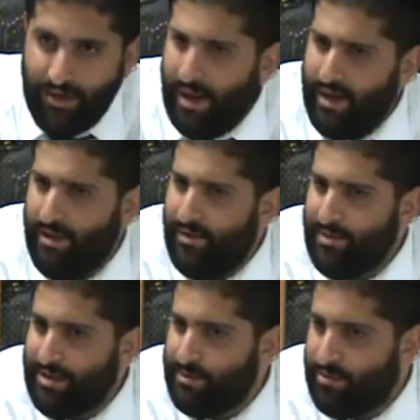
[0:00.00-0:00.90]
I've
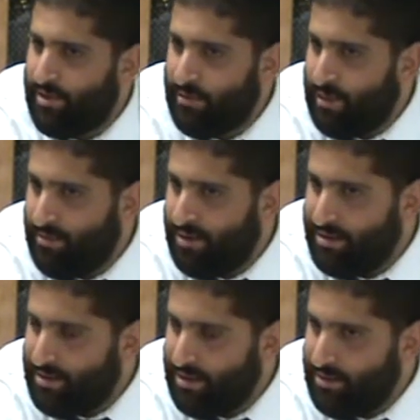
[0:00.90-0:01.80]
done this before. I'm not
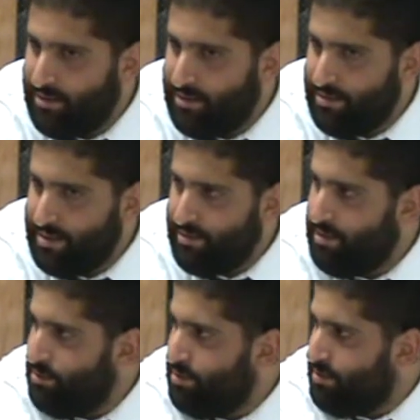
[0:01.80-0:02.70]
embarrassed to tell you.
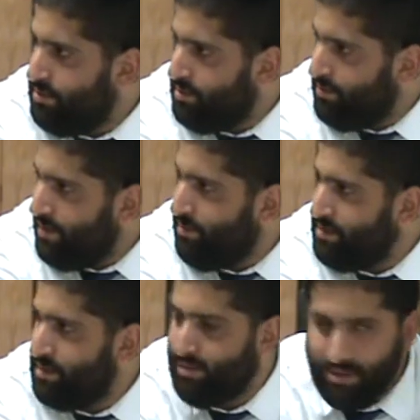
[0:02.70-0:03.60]
Somebody will invite me
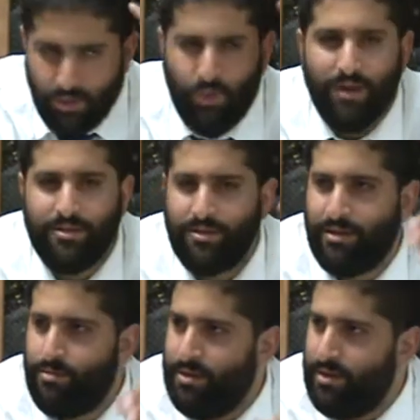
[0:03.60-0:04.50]
somewhere. Who else is
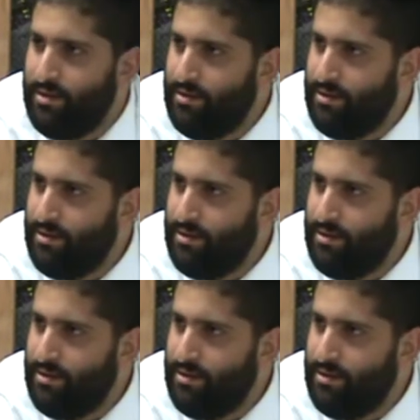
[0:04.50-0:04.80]
going to be there?